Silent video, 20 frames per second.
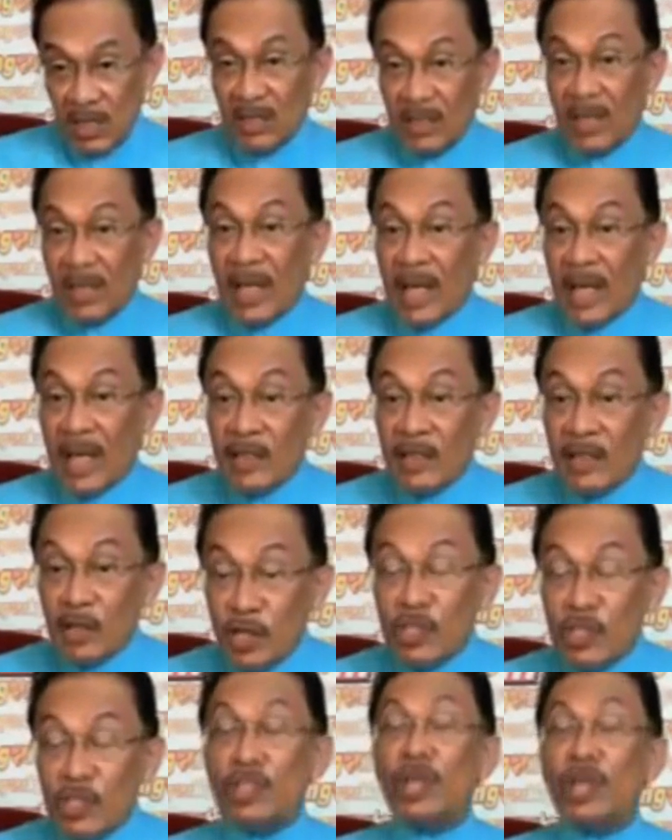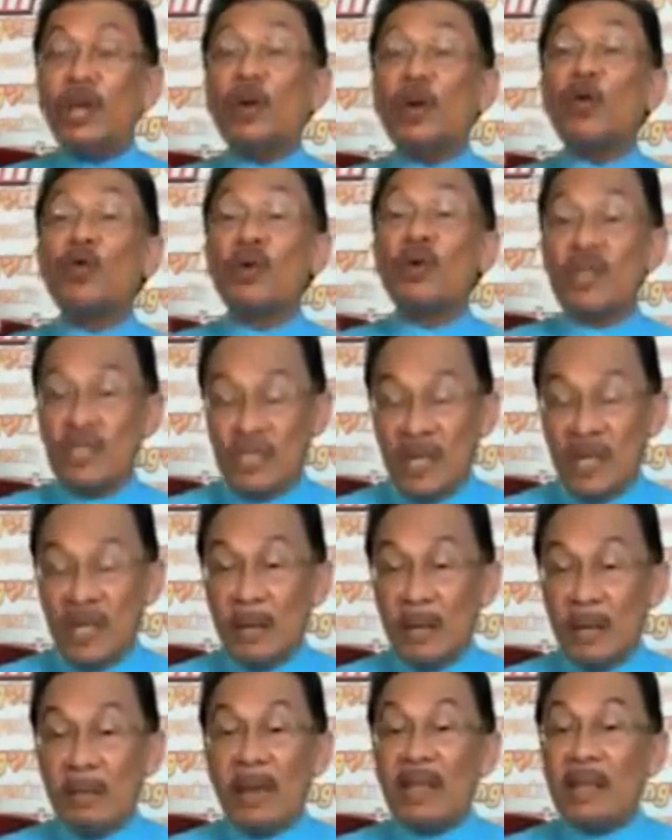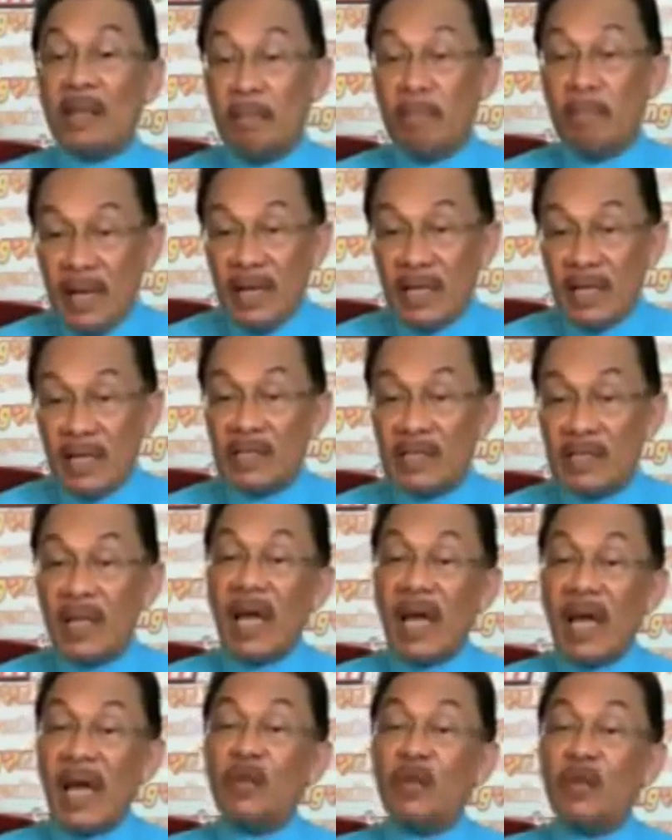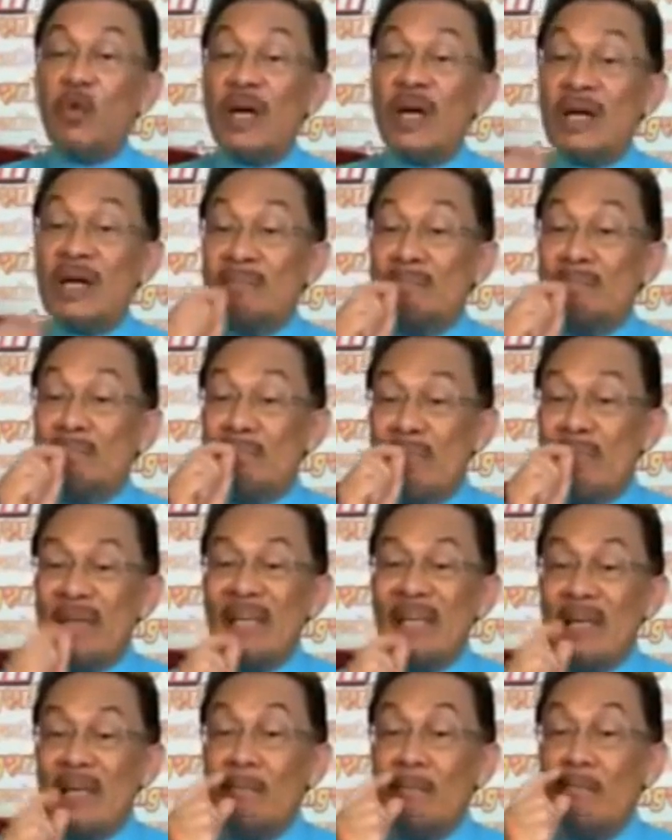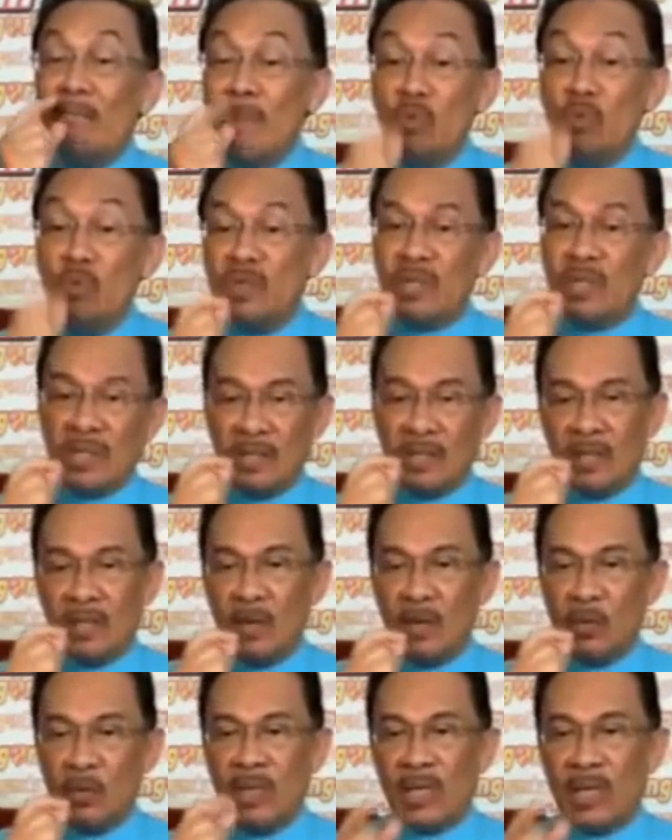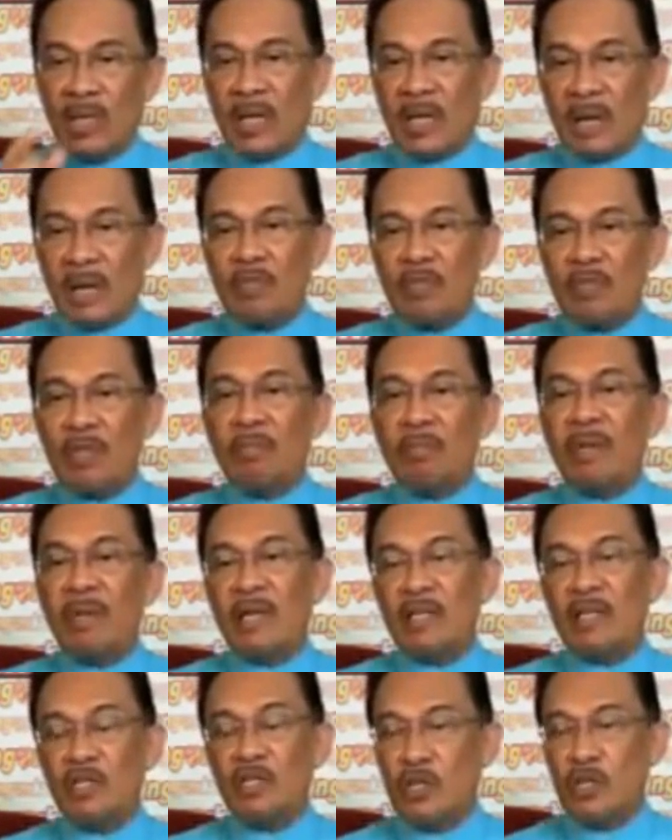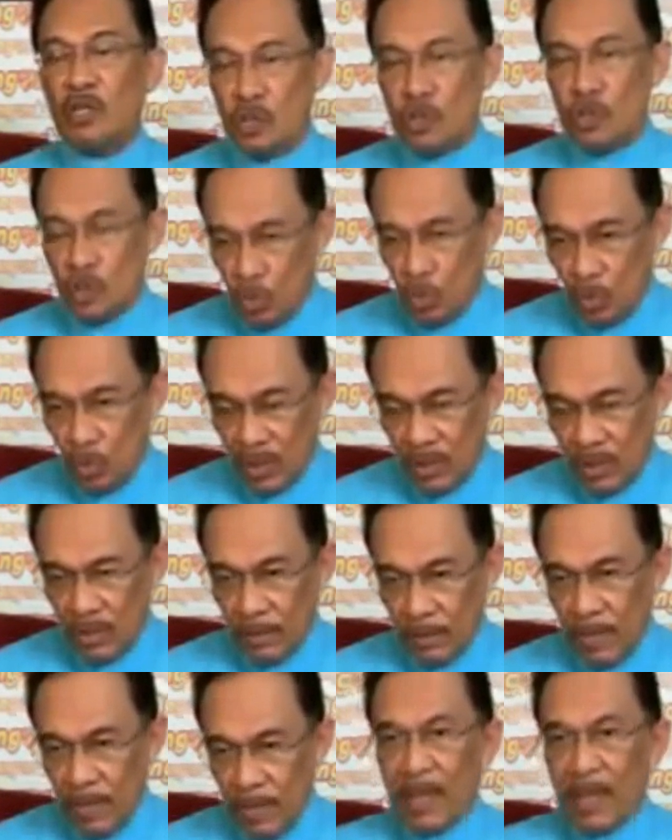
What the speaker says: that enriched the cronies by the billions, and you are completely muted when it comes to the billions stolen.